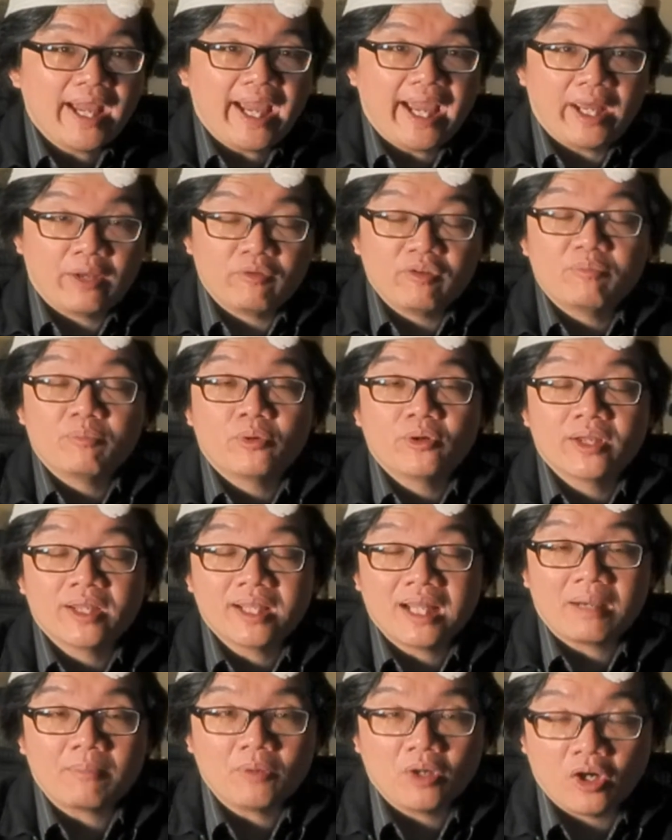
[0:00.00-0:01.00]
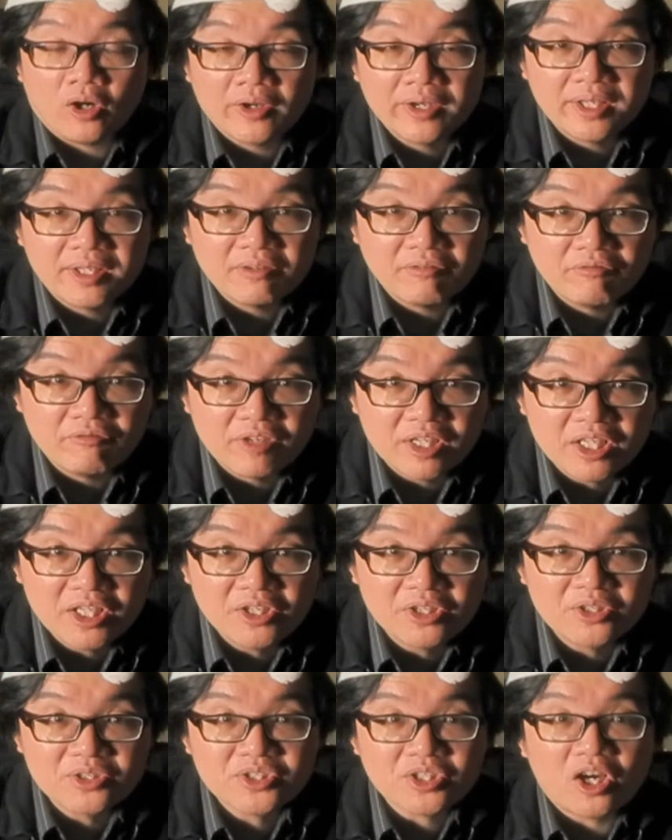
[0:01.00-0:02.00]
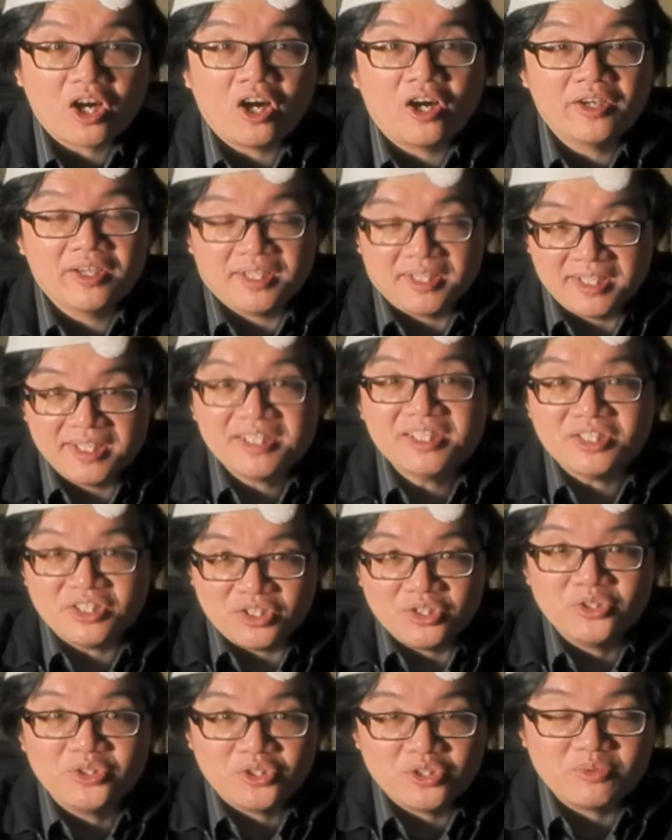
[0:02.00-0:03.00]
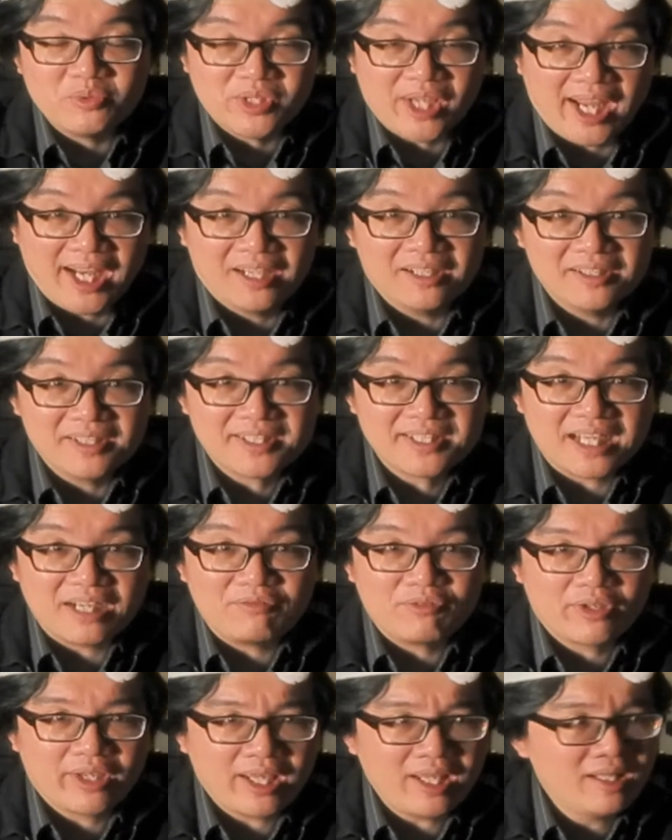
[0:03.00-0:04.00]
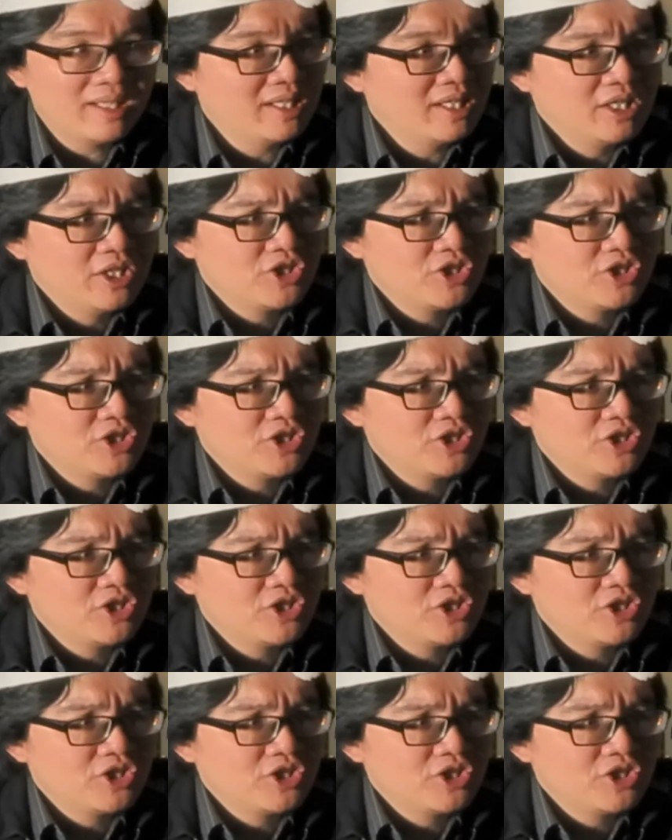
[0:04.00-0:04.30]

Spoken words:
and we put it up on the videos on this YouTube channel itself, okay?